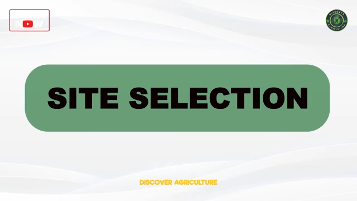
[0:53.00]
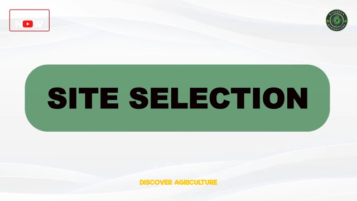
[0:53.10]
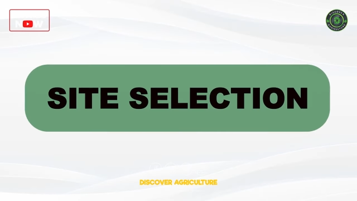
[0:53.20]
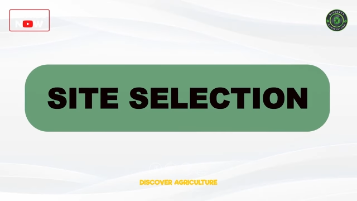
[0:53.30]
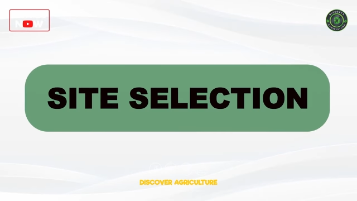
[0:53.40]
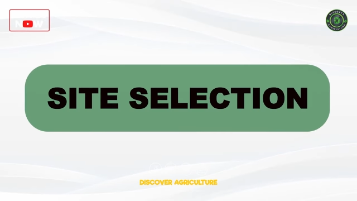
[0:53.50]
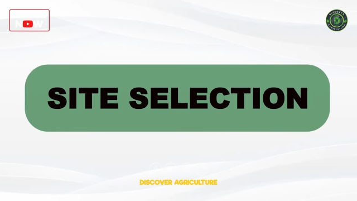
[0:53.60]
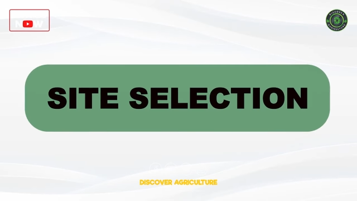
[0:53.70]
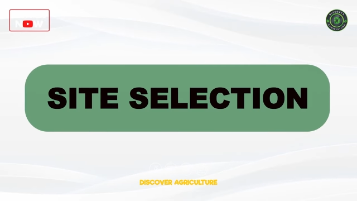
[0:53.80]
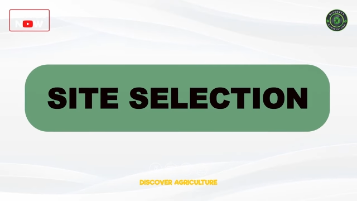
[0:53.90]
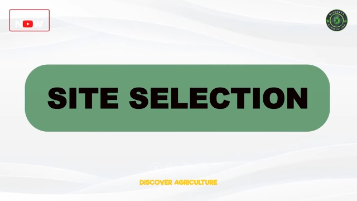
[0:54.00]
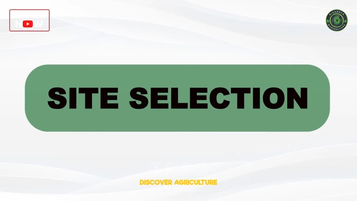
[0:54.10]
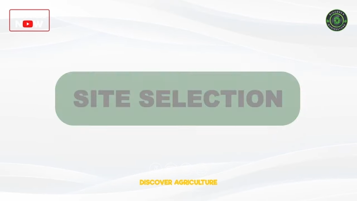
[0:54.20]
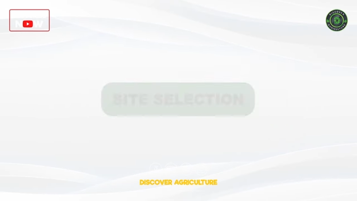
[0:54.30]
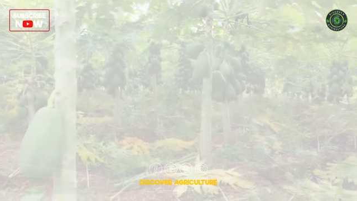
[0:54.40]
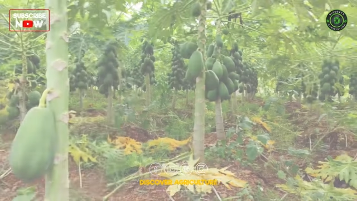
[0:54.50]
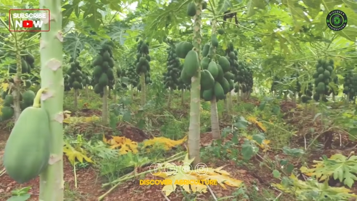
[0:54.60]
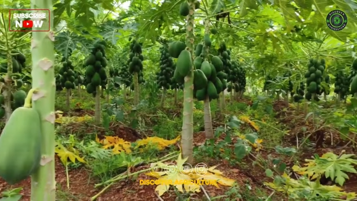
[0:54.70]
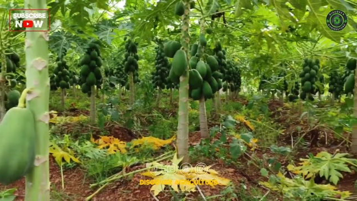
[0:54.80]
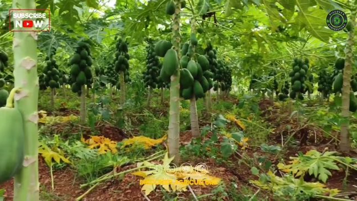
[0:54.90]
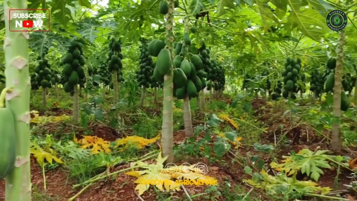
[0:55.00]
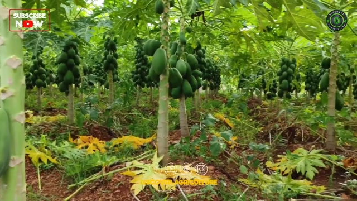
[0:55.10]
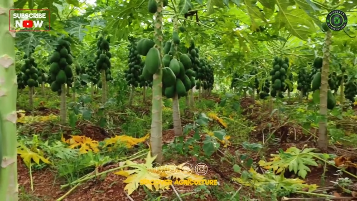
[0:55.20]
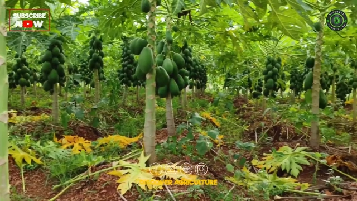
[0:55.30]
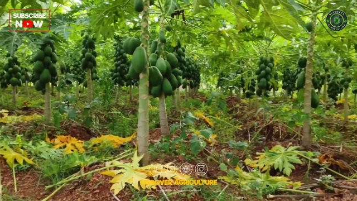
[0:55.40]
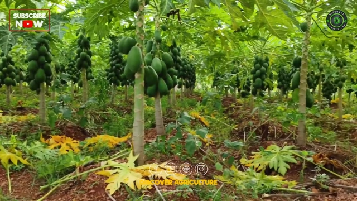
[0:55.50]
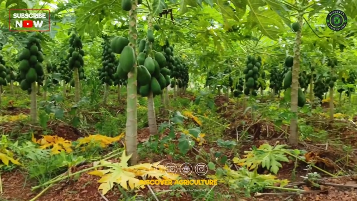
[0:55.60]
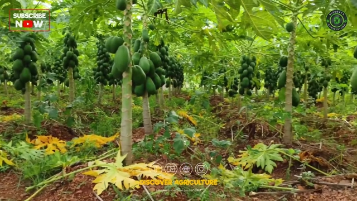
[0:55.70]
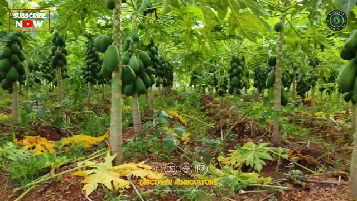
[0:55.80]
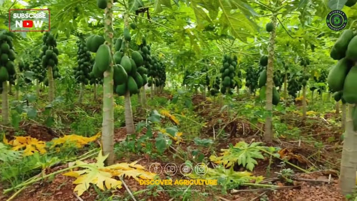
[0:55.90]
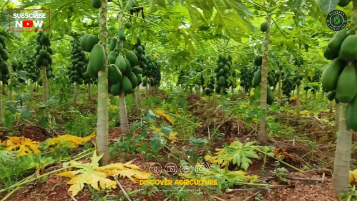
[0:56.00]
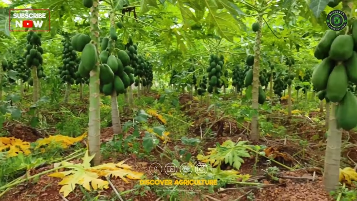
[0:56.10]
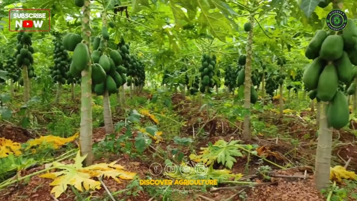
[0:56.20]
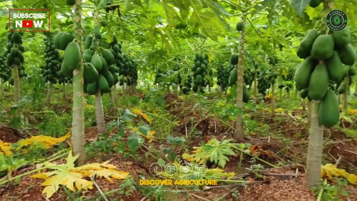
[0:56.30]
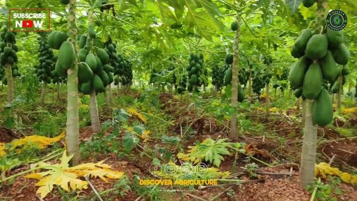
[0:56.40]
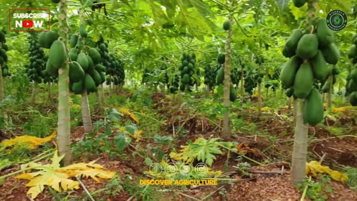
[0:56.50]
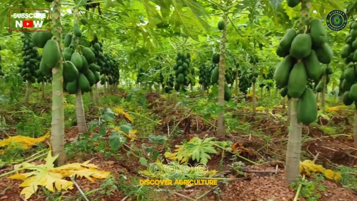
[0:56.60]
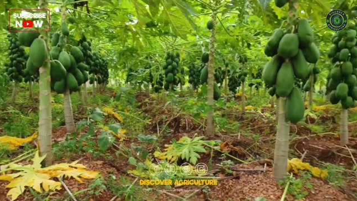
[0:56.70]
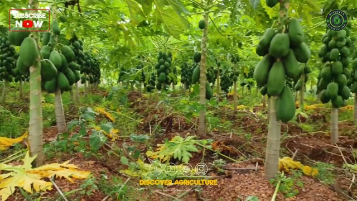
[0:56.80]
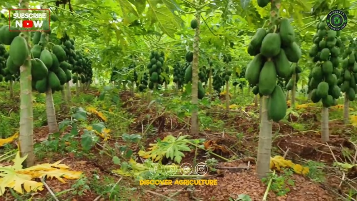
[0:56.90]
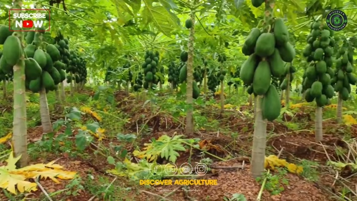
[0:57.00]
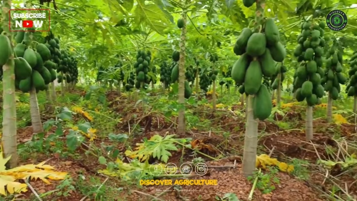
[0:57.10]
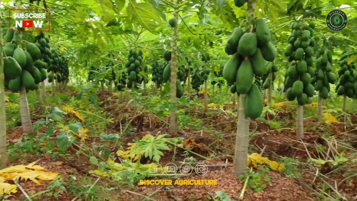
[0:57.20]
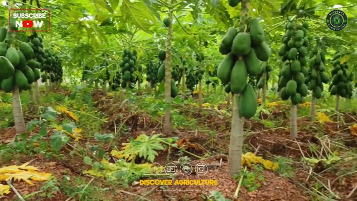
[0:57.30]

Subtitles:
Nobody's mouth can be seen.